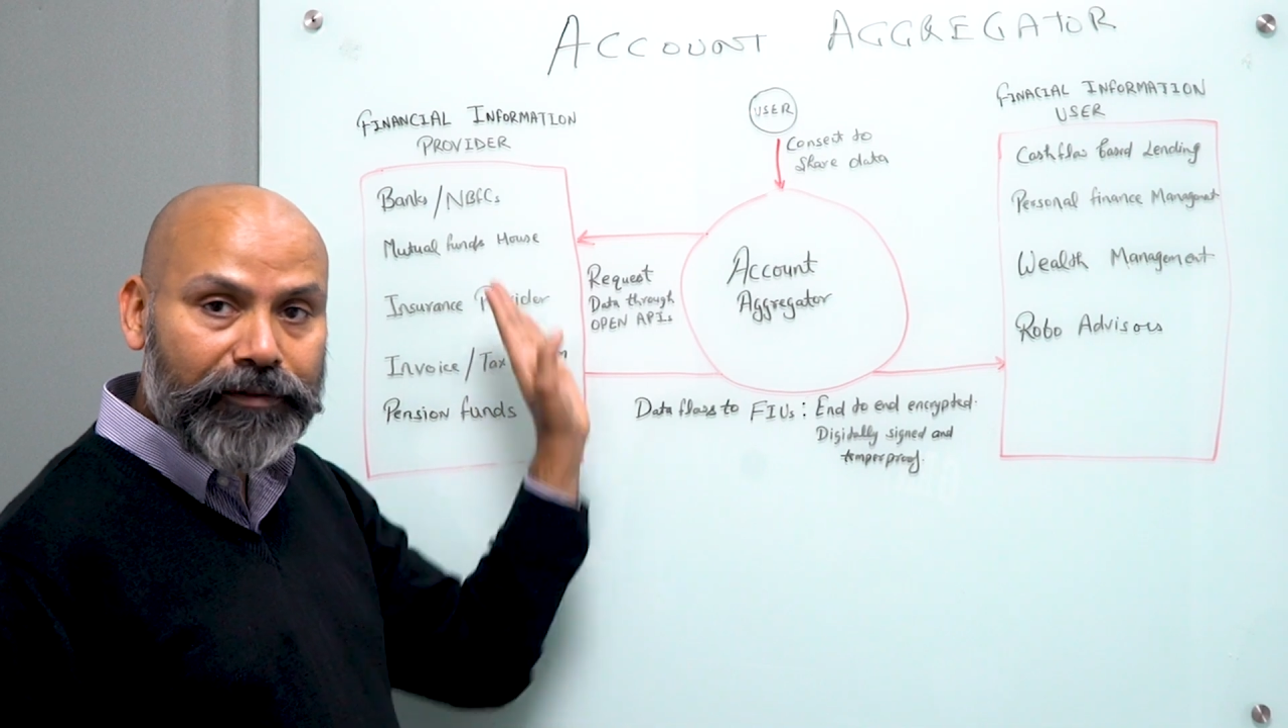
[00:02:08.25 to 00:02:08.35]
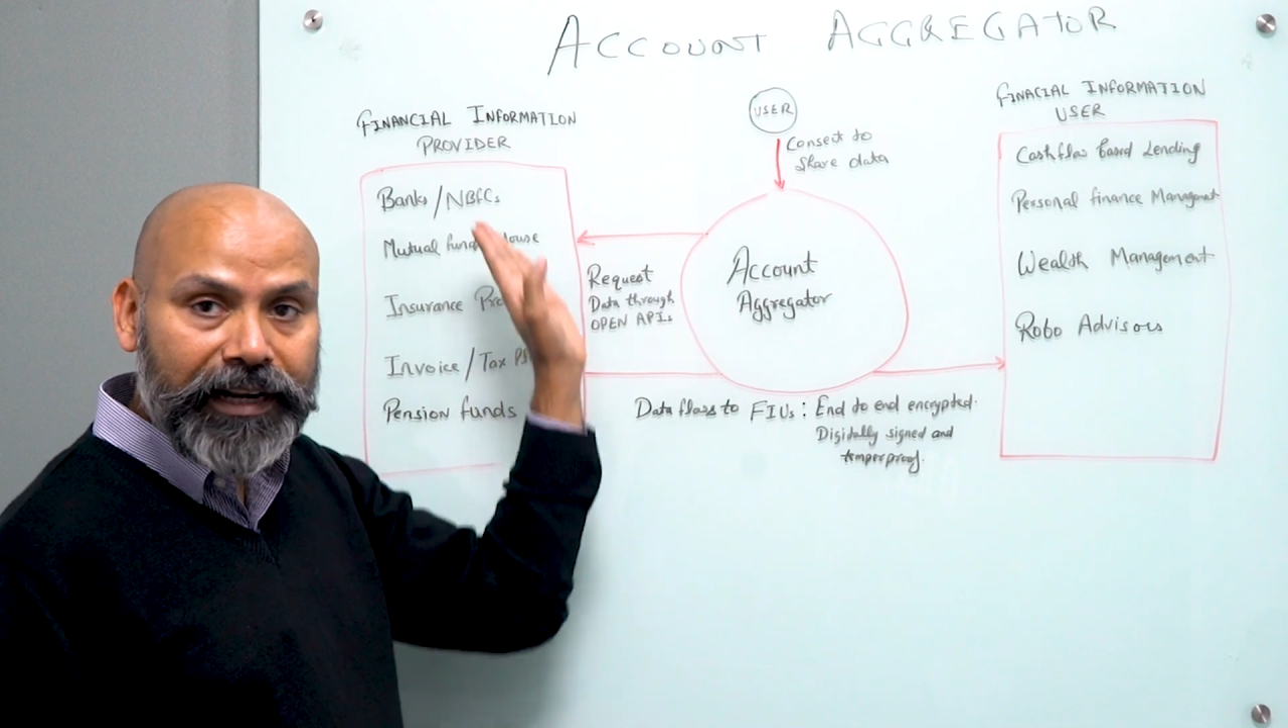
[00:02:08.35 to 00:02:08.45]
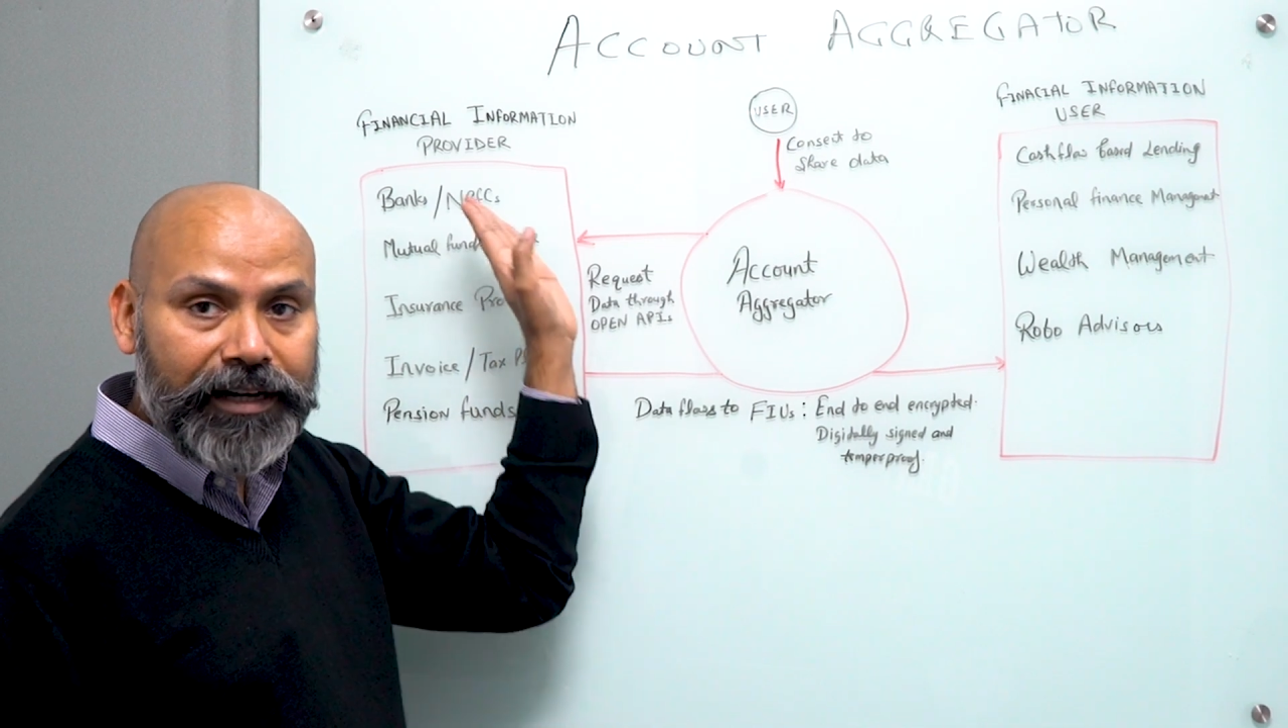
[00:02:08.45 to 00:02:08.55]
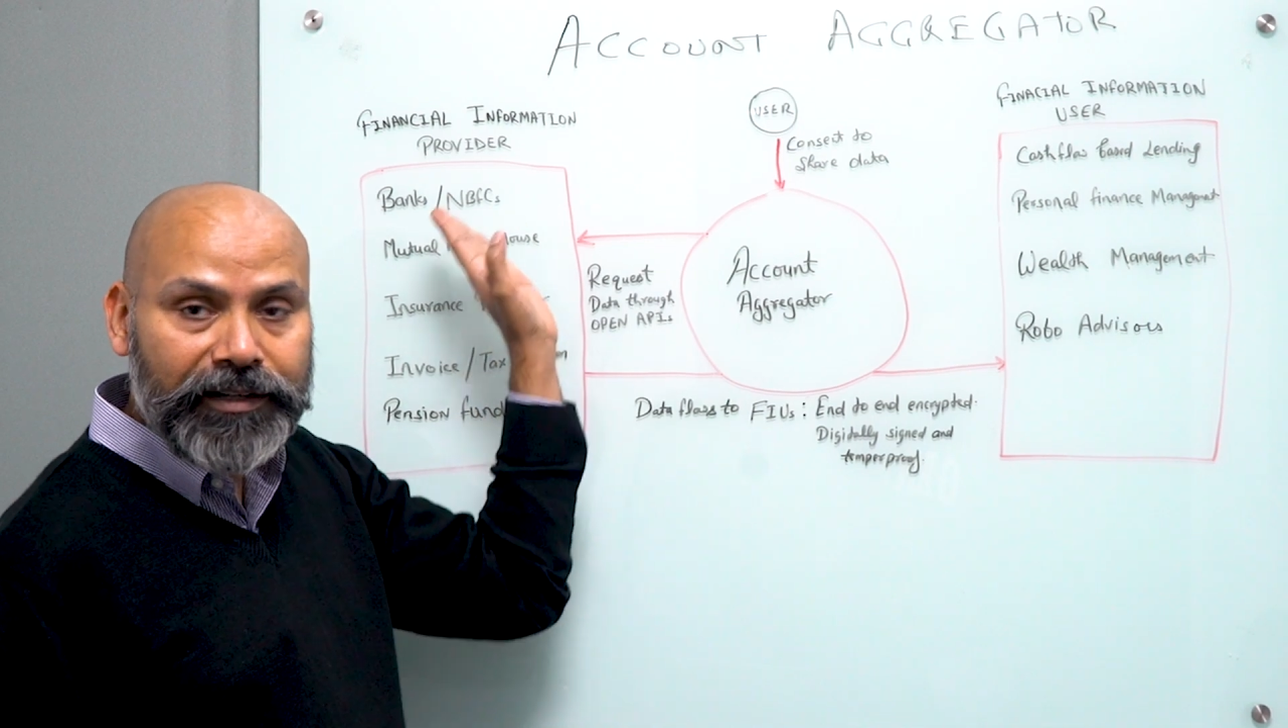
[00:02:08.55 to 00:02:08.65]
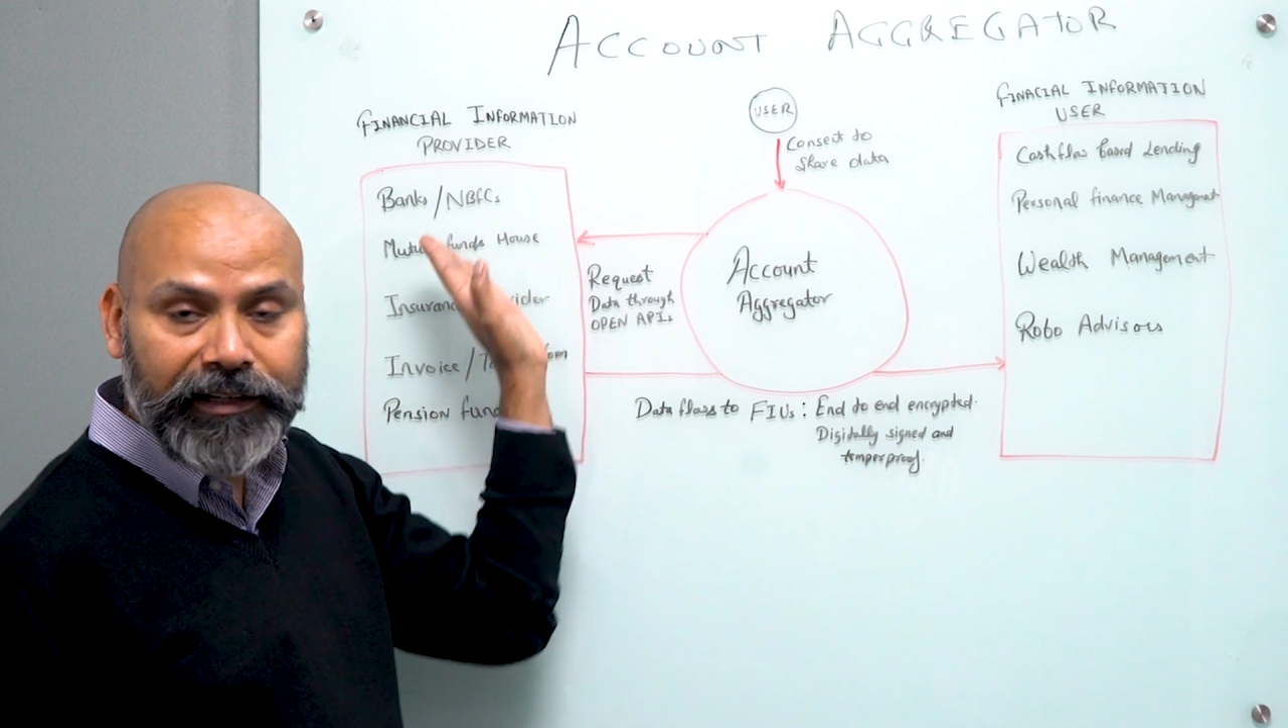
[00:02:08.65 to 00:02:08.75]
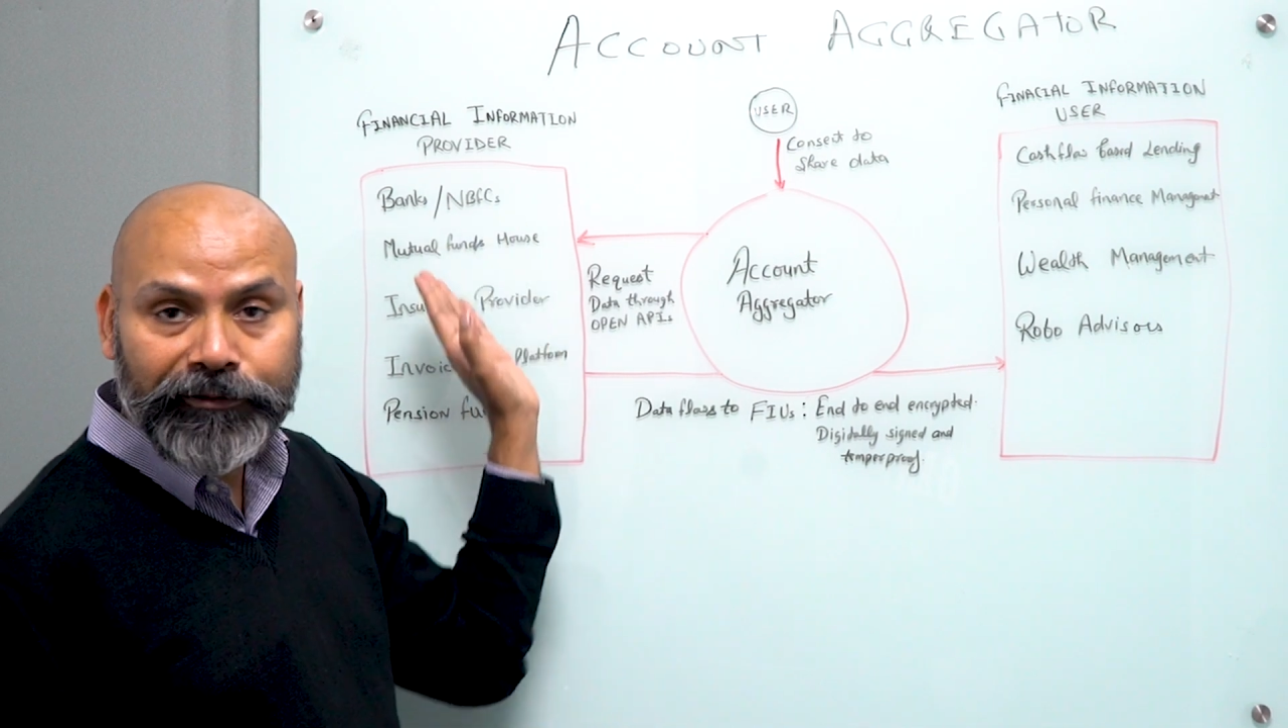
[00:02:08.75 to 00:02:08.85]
financial